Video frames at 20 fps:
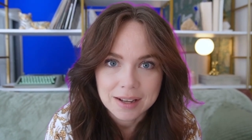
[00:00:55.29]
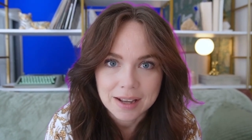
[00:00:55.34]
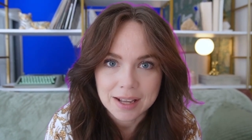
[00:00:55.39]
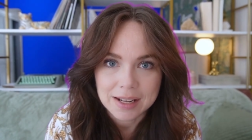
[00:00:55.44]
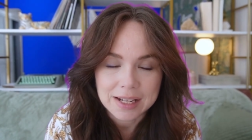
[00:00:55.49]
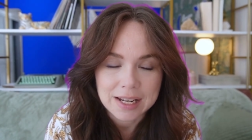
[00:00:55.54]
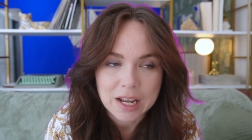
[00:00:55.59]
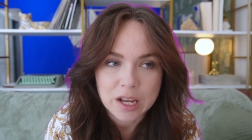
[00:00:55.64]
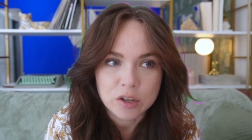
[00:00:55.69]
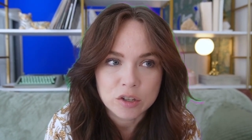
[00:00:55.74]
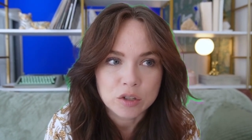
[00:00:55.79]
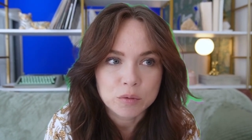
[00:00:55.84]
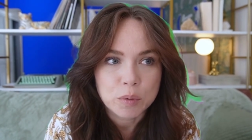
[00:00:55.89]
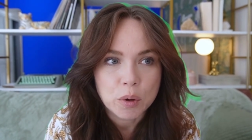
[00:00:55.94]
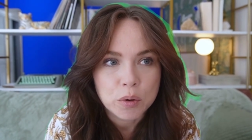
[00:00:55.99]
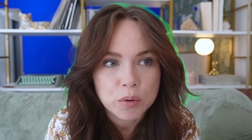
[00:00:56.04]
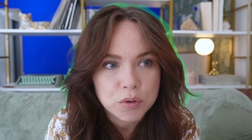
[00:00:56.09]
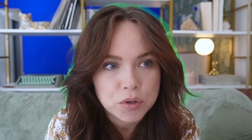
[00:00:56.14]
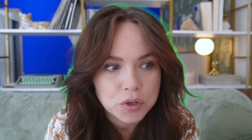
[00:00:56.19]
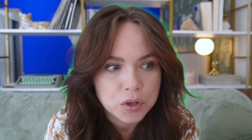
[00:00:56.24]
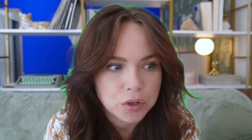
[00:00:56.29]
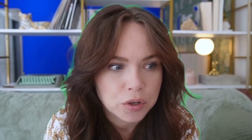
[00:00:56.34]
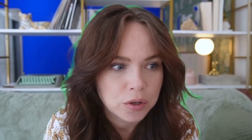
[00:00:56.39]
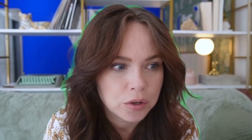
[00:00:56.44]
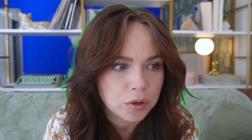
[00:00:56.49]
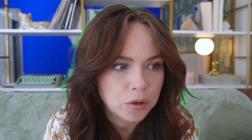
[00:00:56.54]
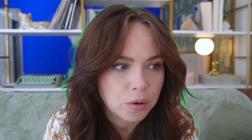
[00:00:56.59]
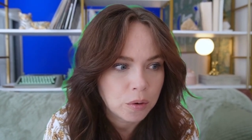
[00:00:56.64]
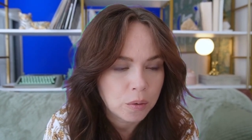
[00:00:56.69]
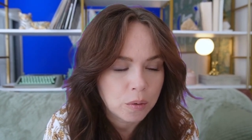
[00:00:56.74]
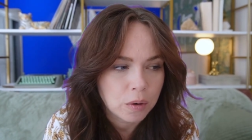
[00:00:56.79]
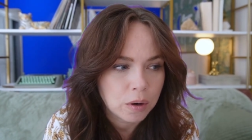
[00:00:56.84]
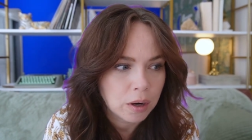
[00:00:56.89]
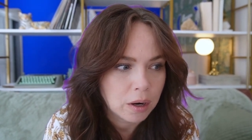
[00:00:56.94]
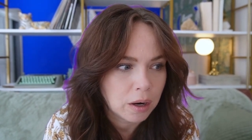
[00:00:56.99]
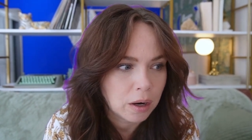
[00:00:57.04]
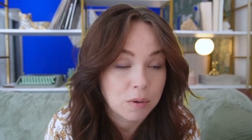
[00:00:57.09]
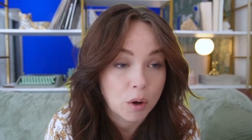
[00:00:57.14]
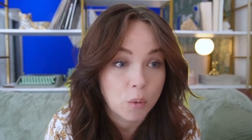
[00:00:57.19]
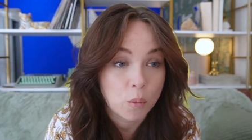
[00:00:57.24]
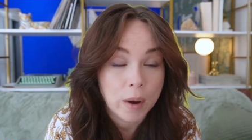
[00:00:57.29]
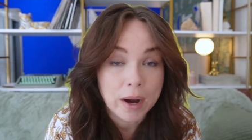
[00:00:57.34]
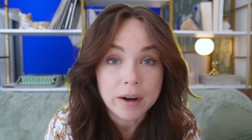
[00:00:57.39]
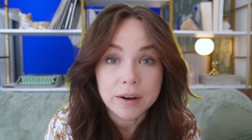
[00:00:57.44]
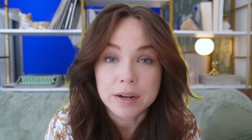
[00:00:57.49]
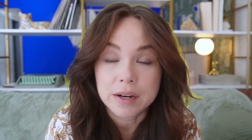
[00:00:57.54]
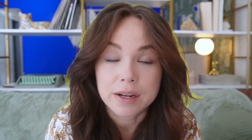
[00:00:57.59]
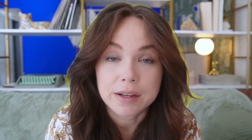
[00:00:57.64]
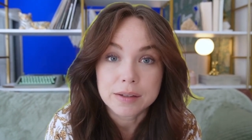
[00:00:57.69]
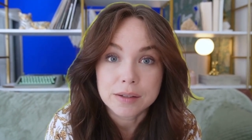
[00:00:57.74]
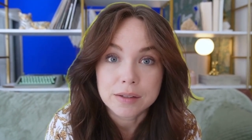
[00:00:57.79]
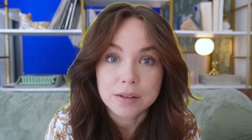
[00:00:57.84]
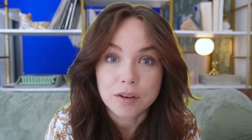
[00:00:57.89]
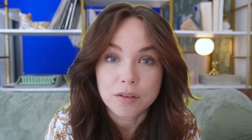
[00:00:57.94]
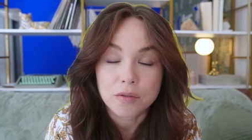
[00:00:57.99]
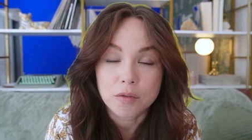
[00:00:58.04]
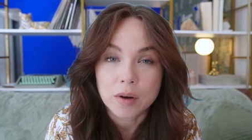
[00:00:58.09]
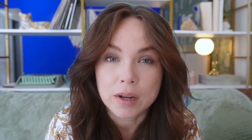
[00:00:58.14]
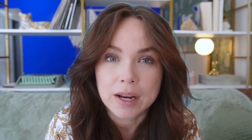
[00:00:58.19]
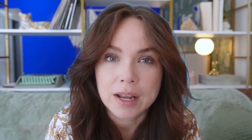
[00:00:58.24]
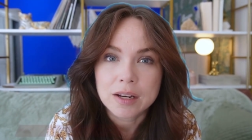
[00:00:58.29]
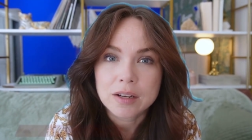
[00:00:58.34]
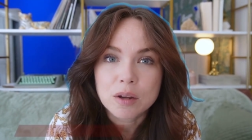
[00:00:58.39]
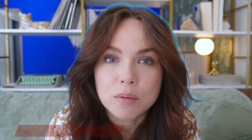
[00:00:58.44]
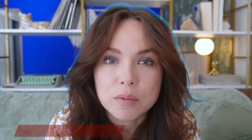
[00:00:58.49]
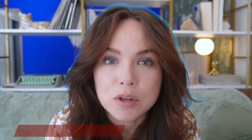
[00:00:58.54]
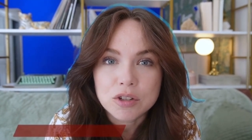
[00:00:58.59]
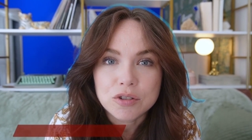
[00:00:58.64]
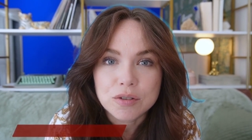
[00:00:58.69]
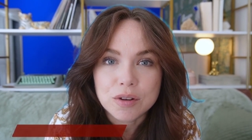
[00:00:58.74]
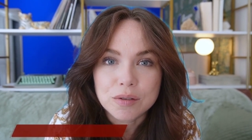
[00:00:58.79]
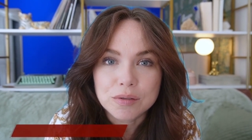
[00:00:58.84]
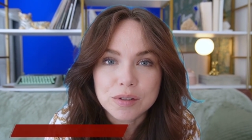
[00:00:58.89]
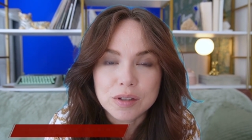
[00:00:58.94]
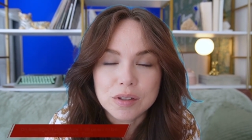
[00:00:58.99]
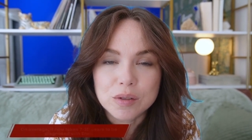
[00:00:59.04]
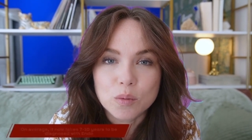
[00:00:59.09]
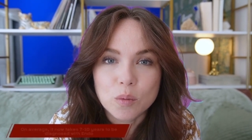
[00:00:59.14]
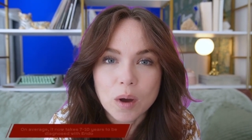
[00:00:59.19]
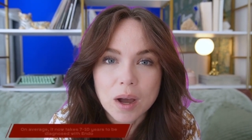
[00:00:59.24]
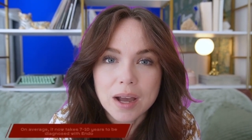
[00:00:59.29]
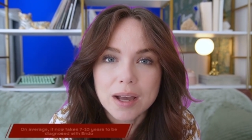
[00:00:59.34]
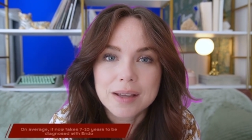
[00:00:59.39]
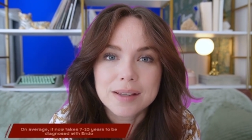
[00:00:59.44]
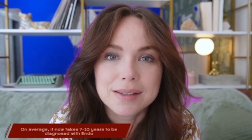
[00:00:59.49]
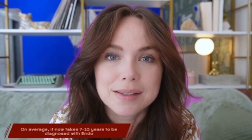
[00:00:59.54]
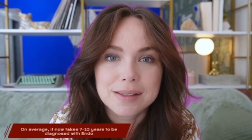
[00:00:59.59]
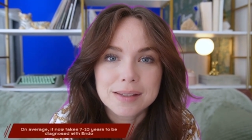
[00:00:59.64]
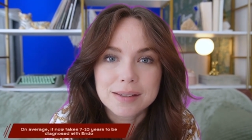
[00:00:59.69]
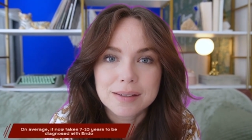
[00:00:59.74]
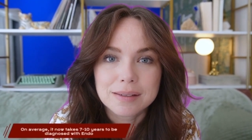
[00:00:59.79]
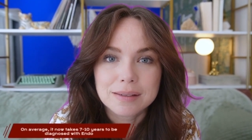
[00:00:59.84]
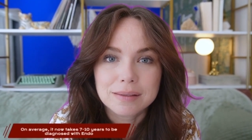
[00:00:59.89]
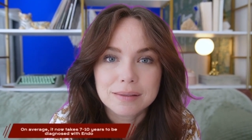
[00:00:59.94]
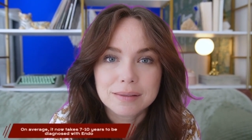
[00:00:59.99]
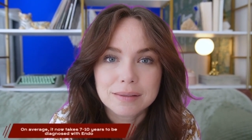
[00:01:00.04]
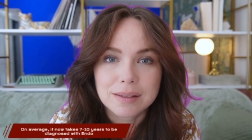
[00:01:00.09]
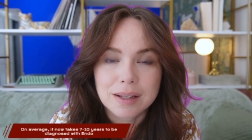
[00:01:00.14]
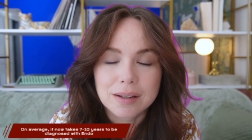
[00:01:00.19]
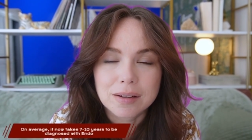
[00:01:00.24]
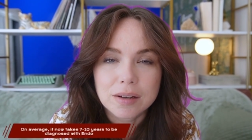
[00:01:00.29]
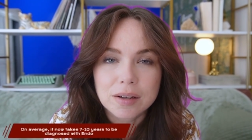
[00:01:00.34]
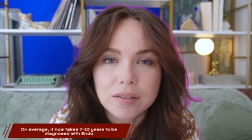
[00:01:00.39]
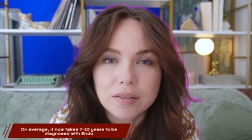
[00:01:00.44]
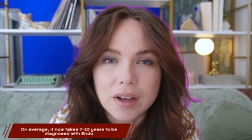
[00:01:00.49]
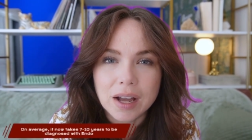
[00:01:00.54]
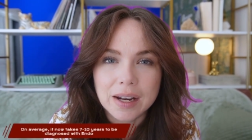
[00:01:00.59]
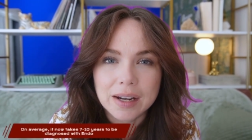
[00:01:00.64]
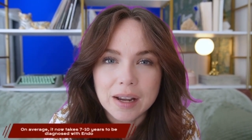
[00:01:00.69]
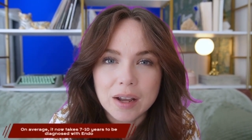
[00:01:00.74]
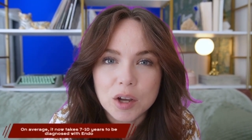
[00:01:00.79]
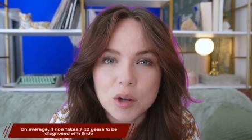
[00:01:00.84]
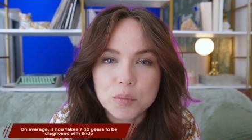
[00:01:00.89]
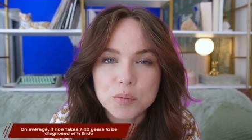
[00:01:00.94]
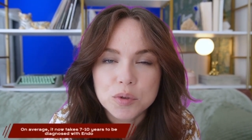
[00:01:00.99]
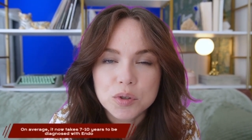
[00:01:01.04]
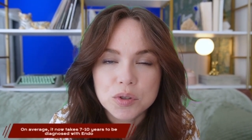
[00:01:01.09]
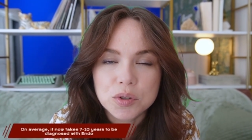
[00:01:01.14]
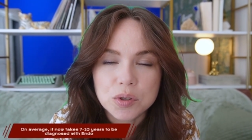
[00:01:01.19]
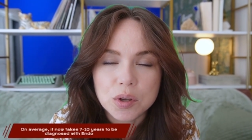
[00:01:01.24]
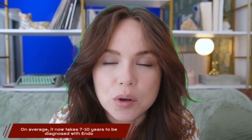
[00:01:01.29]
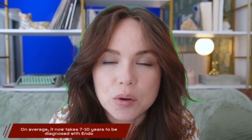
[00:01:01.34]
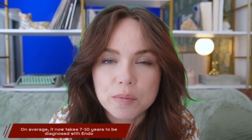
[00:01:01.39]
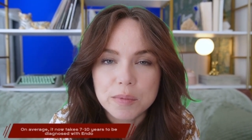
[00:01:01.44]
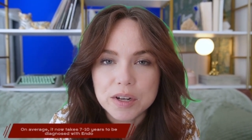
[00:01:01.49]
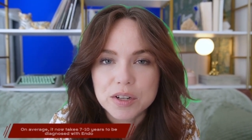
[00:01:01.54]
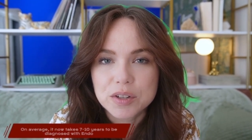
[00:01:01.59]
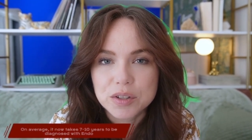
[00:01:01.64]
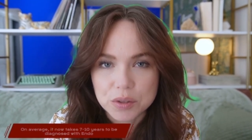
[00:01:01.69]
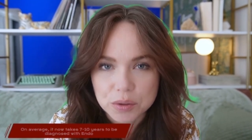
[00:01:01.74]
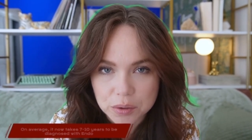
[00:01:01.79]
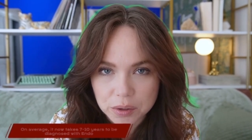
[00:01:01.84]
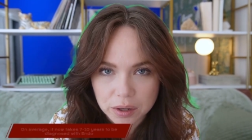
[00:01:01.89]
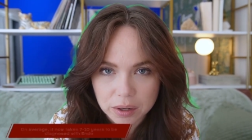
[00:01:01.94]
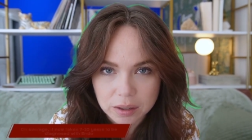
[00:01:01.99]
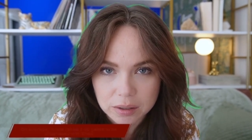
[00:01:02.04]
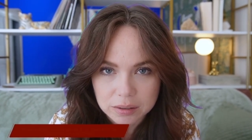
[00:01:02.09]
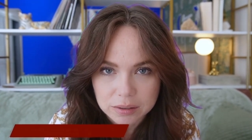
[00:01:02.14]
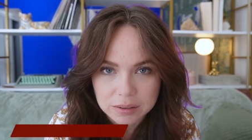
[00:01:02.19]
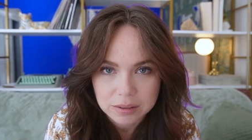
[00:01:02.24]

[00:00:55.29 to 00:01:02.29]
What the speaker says: any exposure or awareness of what endometriosis was, I could have gotten help so much sooner.